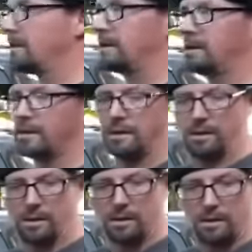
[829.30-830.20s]

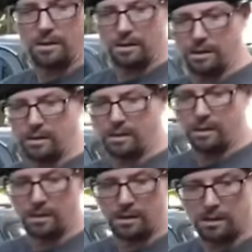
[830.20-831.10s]

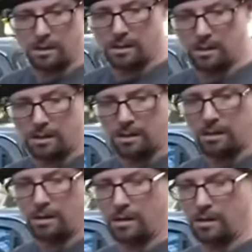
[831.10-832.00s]

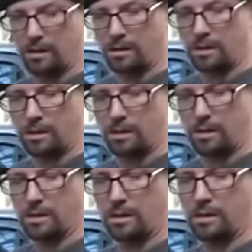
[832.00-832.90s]

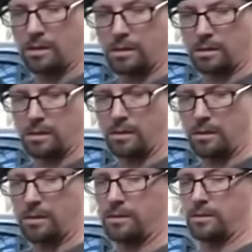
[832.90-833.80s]

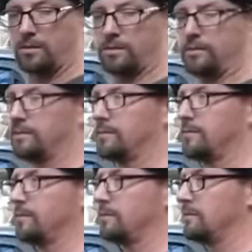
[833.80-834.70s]

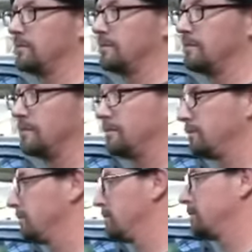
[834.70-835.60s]

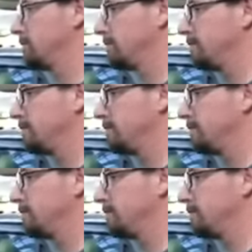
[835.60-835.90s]
(not speaking)